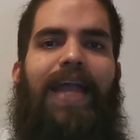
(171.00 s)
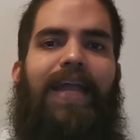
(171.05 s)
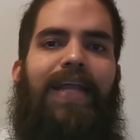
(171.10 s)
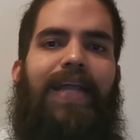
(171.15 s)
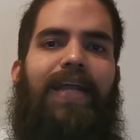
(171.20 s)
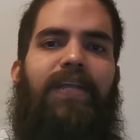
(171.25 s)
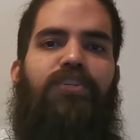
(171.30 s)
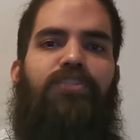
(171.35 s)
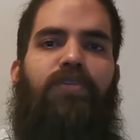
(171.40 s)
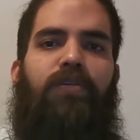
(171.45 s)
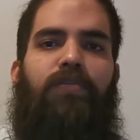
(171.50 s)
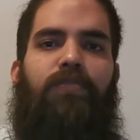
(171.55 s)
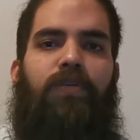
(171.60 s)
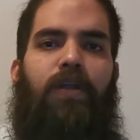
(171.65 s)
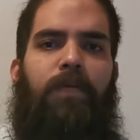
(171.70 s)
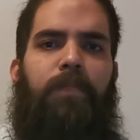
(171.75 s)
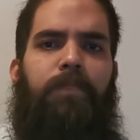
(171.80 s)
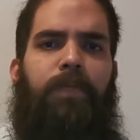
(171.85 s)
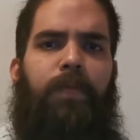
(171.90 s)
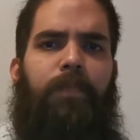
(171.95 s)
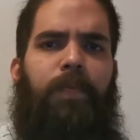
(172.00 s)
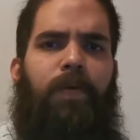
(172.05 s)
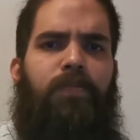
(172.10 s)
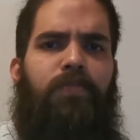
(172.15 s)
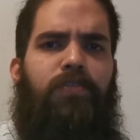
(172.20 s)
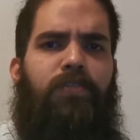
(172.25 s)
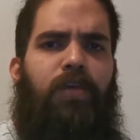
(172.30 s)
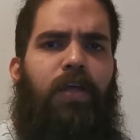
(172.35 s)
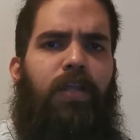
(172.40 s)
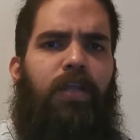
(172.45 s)
A casual rock
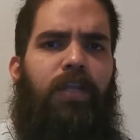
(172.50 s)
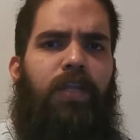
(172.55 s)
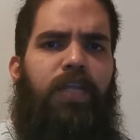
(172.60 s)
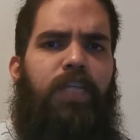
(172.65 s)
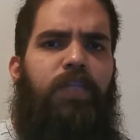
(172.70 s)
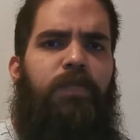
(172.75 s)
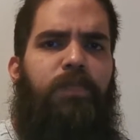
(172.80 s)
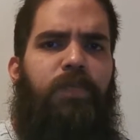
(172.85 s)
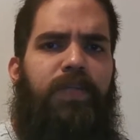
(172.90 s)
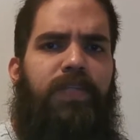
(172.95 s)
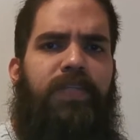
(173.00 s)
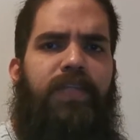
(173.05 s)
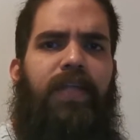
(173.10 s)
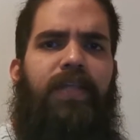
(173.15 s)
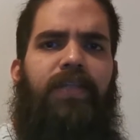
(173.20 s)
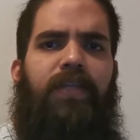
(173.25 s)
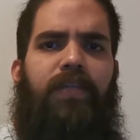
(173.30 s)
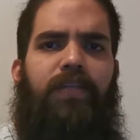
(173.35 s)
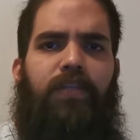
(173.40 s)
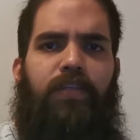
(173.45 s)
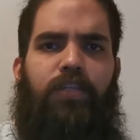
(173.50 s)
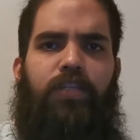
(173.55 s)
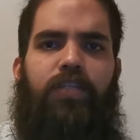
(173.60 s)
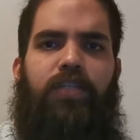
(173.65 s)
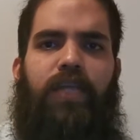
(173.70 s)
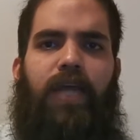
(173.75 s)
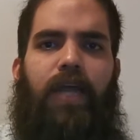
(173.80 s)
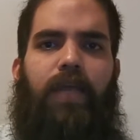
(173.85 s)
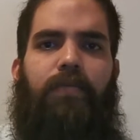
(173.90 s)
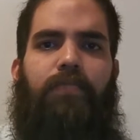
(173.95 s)
proposal is presented
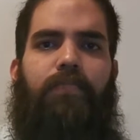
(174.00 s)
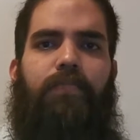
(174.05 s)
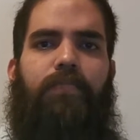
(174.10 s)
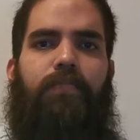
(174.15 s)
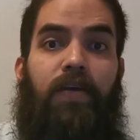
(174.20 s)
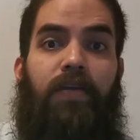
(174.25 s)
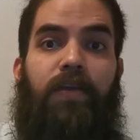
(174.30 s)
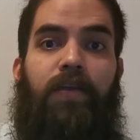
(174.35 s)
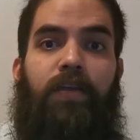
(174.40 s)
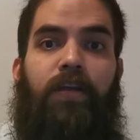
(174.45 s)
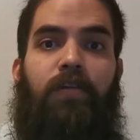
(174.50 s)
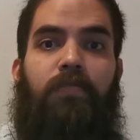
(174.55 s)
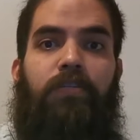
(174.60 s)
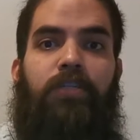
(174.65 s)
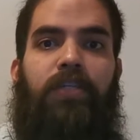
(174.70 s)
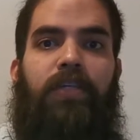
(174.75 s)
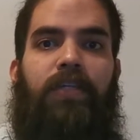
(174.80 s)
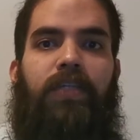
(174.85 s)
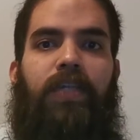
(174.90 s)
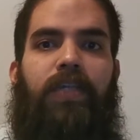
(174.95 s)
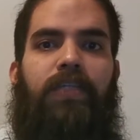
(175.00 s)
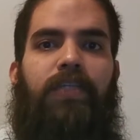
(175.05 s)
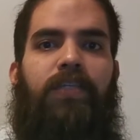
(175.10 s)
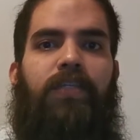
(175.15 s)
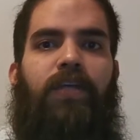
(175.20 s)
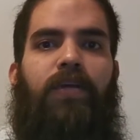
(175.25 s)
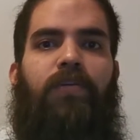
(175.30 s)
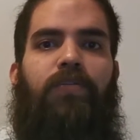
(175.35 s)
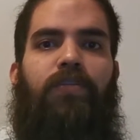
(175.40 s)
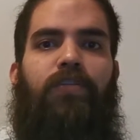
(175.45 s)
this time. Now here comes the
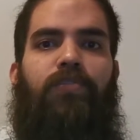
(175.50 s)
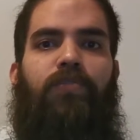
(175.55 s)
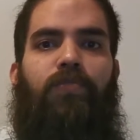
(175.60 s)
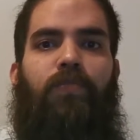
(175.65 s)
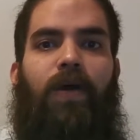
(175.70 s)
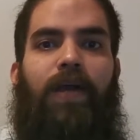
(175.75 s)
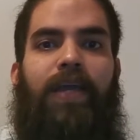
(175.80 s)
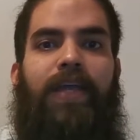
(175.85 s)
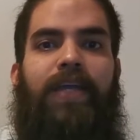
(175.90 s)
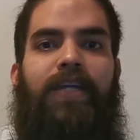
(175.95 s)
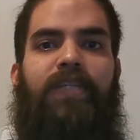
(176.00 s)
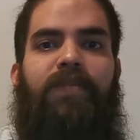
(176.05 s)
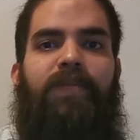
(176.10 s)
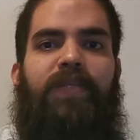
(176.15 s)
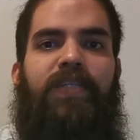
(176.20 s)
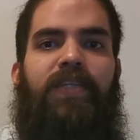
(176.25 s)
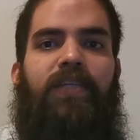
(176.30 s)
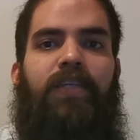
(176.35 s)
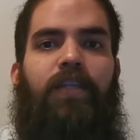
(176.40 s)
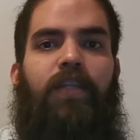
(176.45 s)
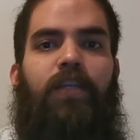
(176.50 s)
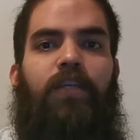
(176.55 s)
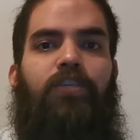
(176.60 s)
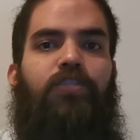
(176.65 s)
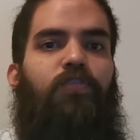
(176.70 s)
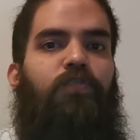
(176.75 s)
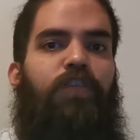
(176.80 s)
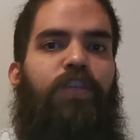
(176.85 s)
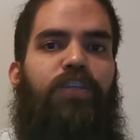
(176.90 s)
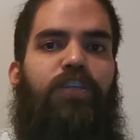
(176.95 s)
analysis according to what he has presented in
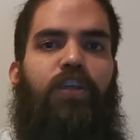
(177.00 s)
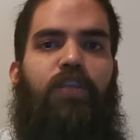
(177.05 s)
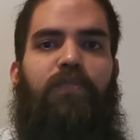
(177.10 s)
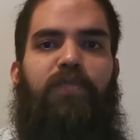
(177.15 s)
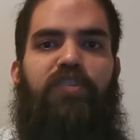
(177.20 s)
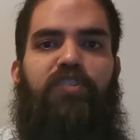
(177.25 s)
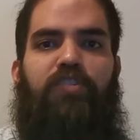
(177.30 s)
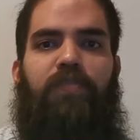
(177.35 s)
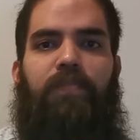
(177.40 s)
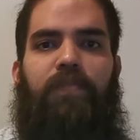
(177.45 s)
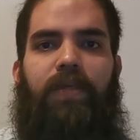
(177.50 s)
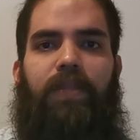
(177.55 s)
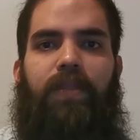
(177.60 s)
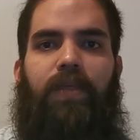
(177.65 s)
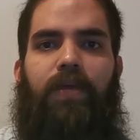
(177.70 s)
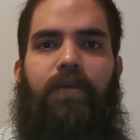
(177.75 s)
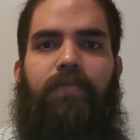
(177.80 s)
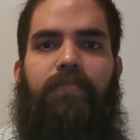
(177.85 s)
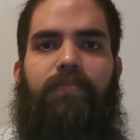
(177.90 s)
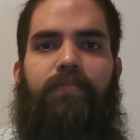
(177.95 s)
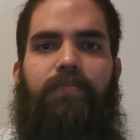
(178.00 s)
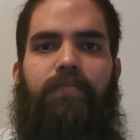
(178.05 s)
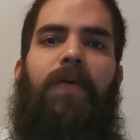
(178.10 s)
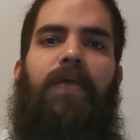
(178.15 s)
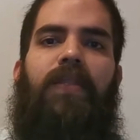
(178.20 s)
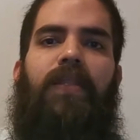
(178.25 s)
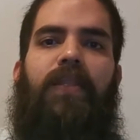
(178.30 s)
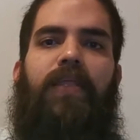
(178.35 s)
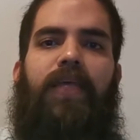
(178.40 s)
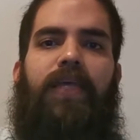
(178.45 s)
his official music video. The
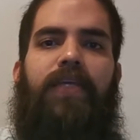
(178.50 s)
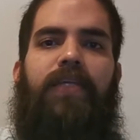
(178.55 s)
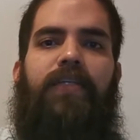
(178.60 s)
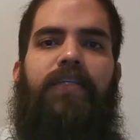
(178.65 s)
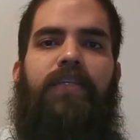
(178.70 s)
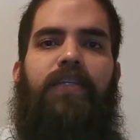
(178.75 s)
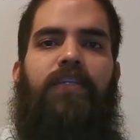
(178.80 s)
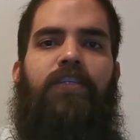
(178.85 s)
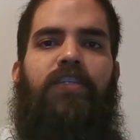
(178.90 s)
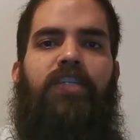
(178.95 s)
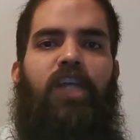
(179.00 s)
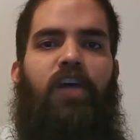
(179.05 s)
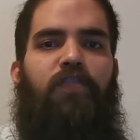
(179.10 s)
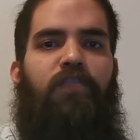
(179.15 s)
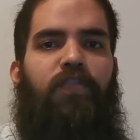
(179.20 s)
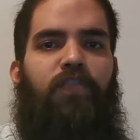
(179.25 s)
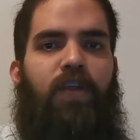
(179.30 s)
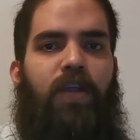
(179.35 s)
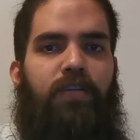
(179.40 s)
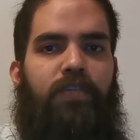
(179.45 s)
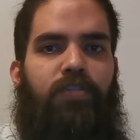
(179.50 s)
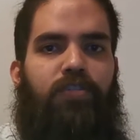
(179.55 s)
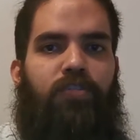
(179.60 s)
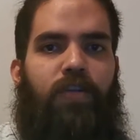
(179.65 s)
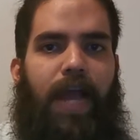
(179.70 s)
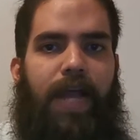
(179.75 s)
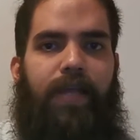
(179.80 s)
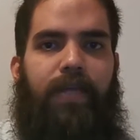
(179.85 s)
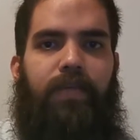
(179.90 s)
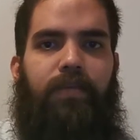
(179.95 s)
melody is a soft rock
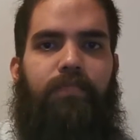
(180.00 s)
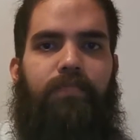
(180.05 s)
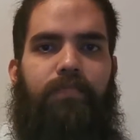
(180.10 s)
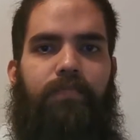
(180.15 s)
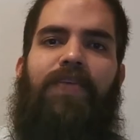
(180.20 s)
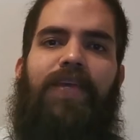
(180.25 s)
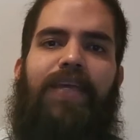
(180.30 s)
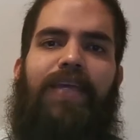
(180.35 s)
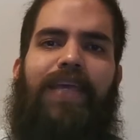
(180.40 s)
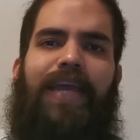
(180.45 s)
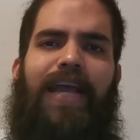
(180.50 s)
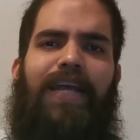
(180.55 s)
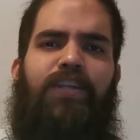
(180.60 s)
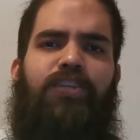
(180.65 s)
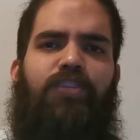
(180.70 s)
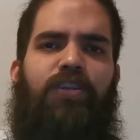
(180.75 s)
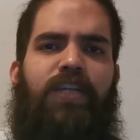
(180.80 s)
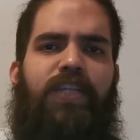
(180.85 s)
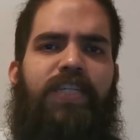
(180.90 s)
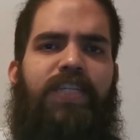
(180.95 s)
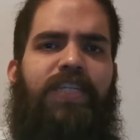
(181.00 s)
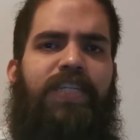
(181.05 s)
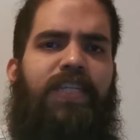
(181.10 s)
track, having casually